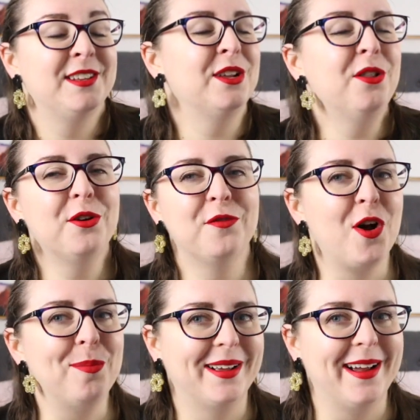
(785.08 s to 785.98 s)
there's a lot of
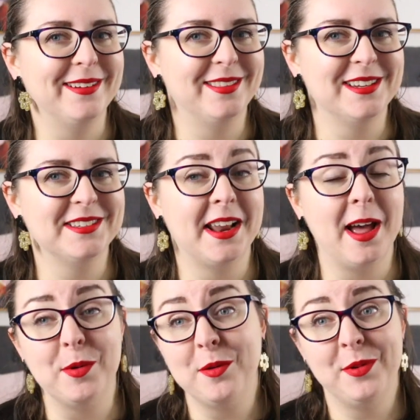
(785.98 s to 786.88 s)
complicated things that
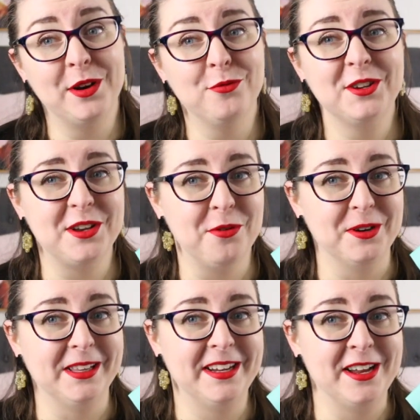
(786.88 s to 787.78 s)
happened, but it was a
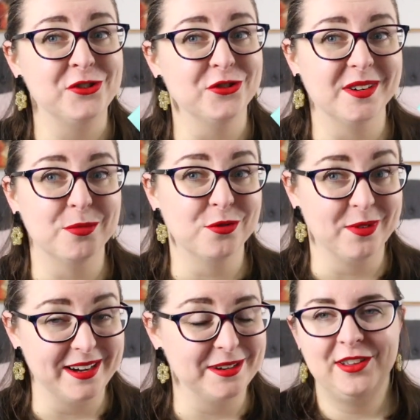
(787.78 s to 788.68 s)
really enjoyable
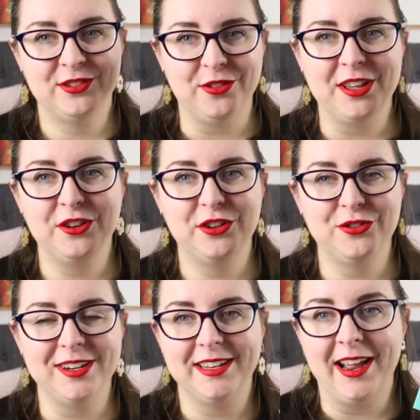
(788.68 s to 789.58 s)
read. So thank you to
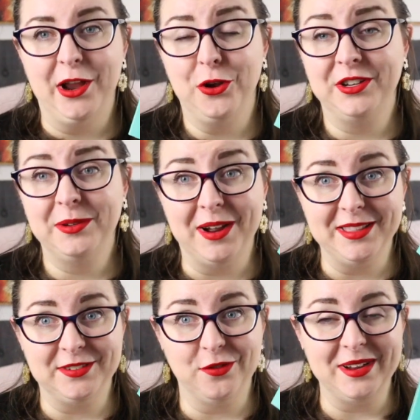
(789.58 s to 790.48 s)
Tracy A, who did buy
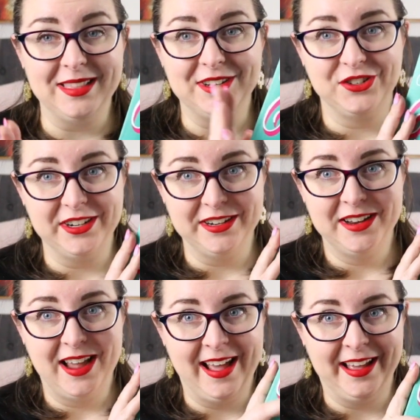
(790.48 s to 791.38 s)
this for me last year,
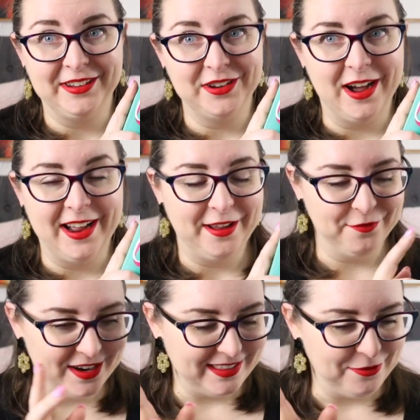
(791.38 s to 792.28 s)
and I have
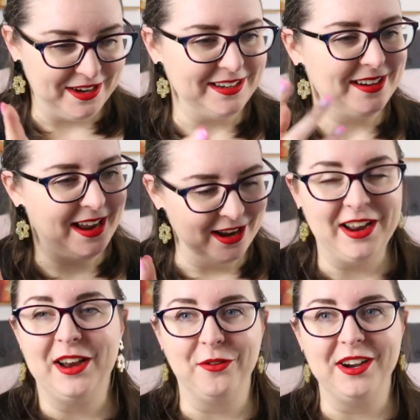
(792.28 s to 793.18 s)
finally read it, and I
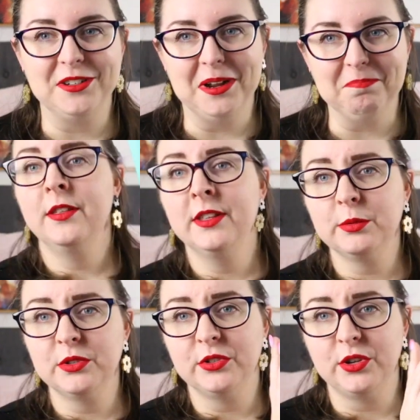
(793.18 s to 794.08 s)
had a great time. This
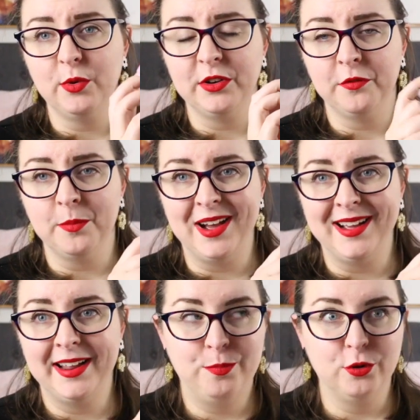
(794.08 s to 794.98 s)
was also one of
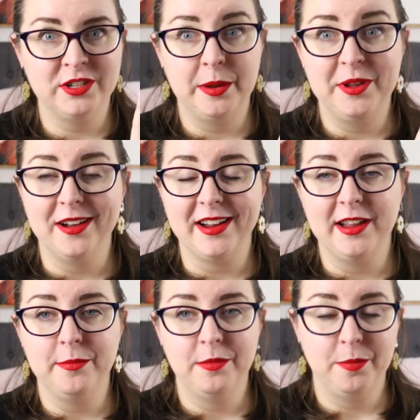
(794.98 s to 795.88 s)
my book TBR
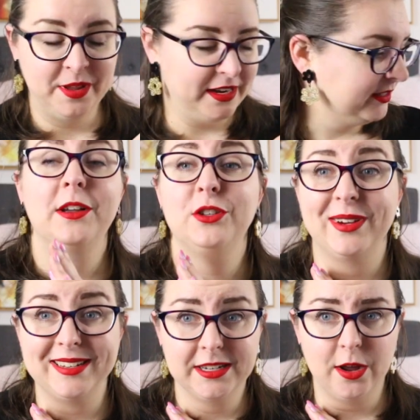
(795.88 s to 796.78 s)
game picks, so I
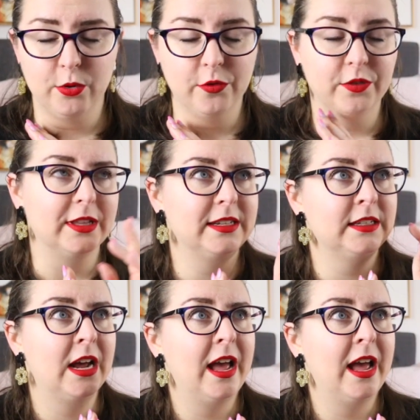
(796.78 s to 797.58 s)
can tick that one off the list,